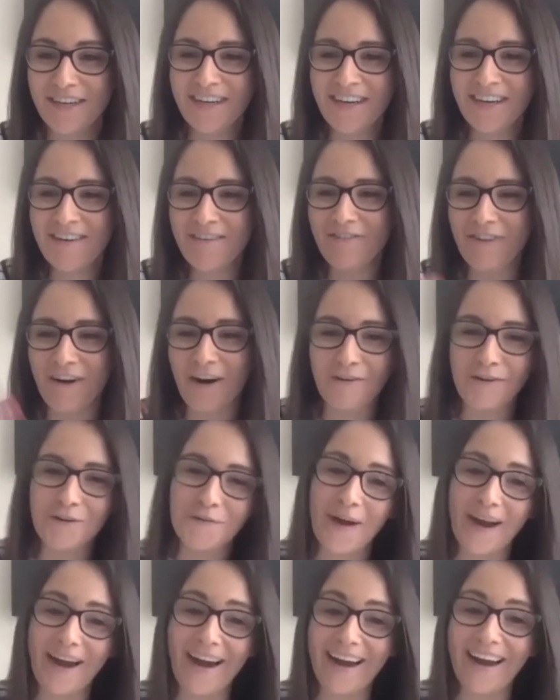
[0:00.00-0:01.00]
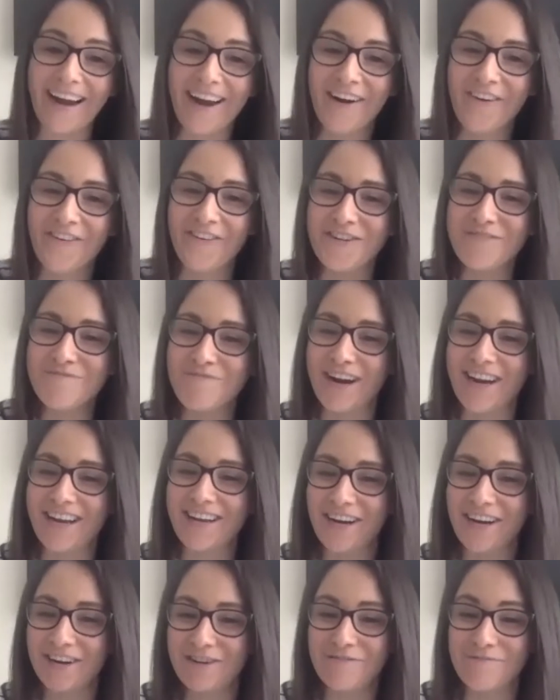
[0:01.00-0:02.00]
far away from
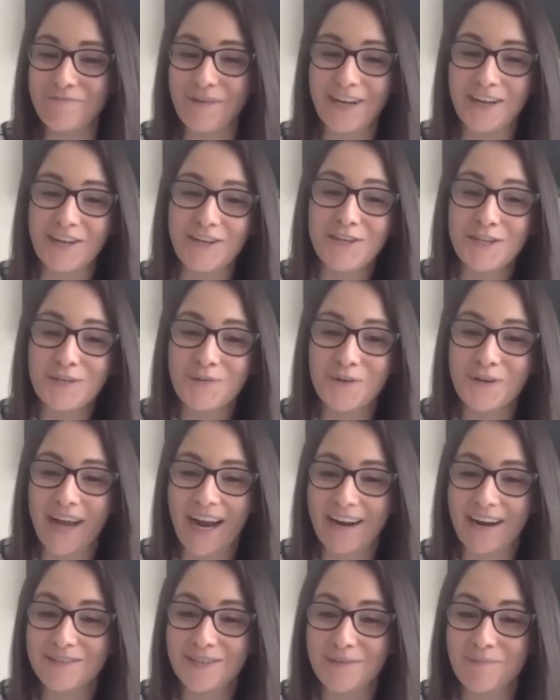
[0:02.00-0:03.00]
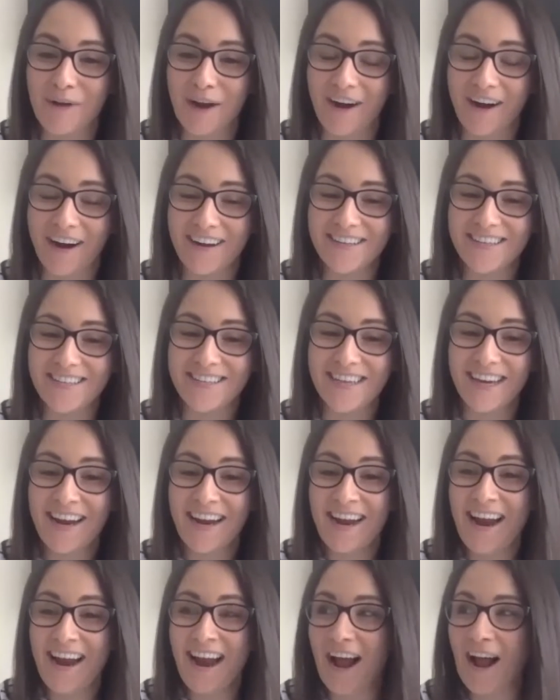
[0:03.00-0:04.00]
my usual counterparts.
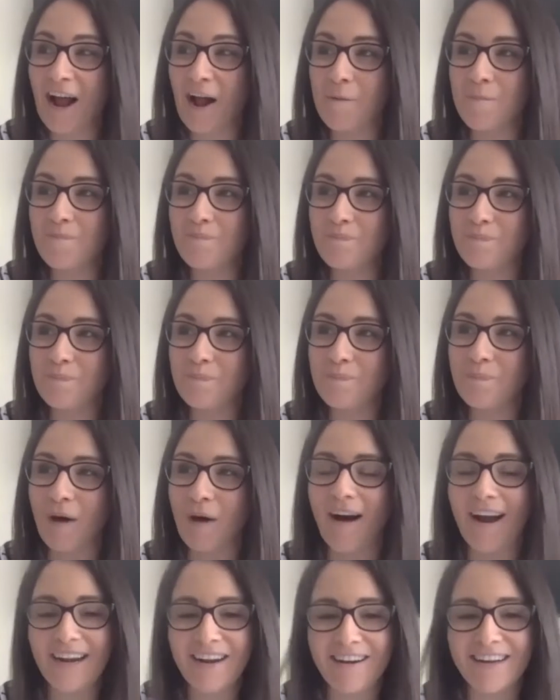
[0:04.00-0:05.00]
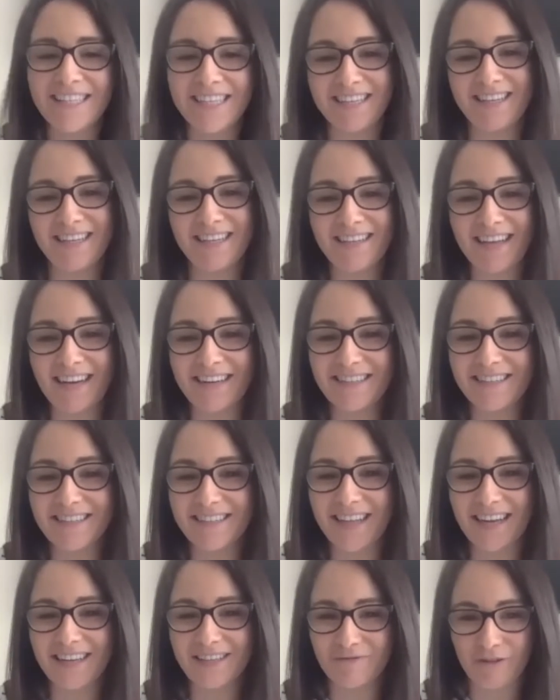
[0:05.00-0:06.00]
But I'd like to think
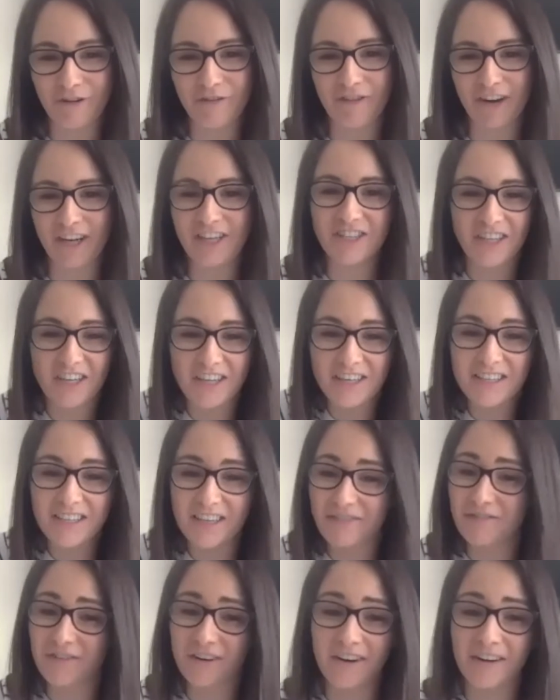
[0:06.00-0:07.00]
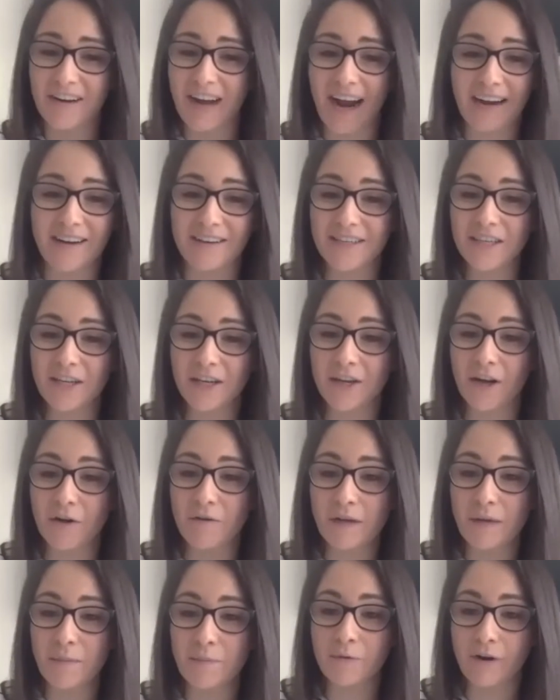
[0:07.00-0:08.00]
that's refreshing and different, and can
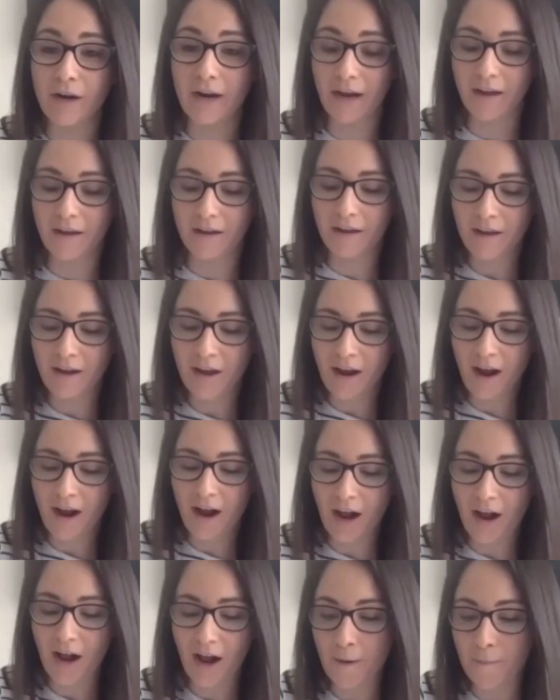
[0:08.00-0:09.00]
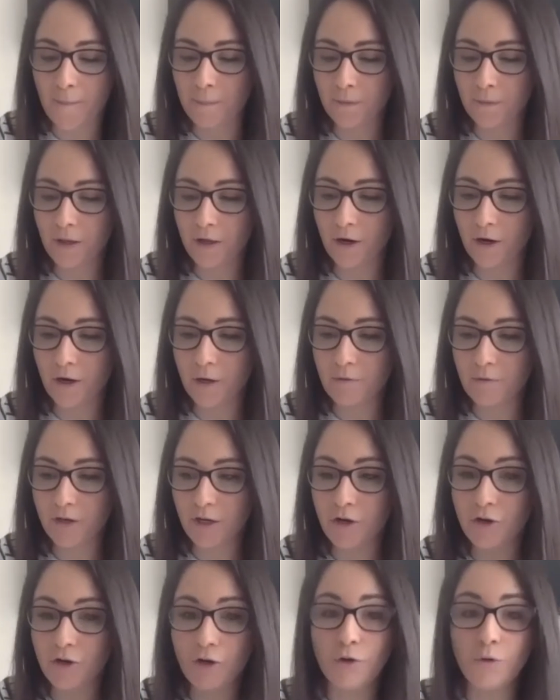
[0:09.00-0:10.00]
only bring a
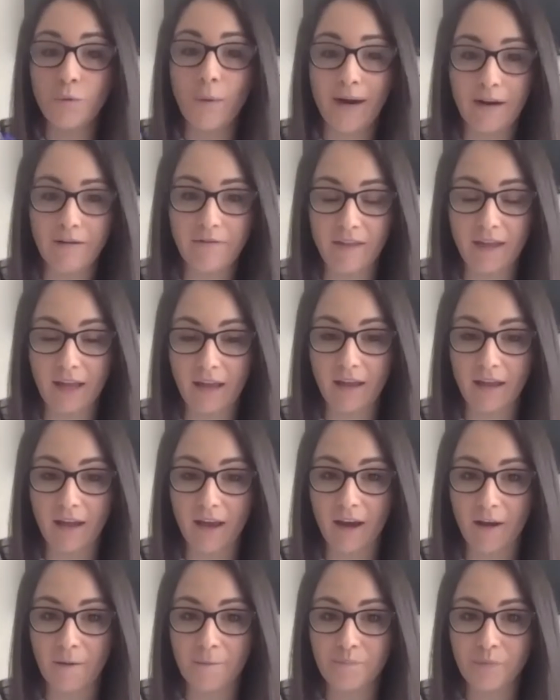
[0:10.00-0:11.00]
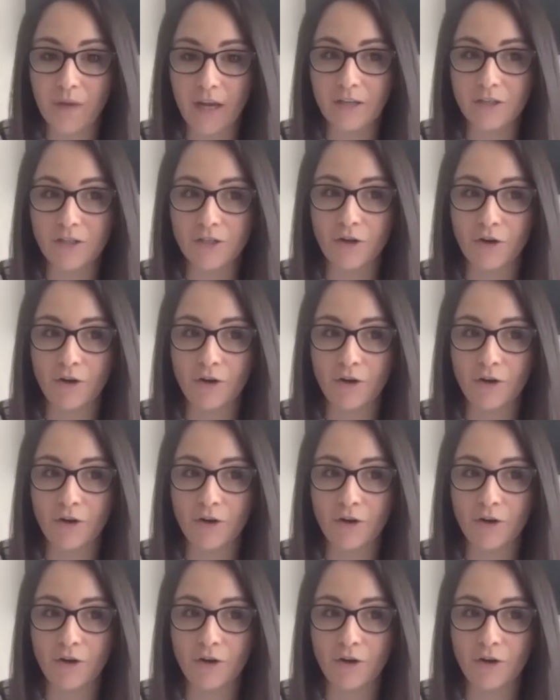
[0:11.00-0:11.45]
new way of thinking. It's not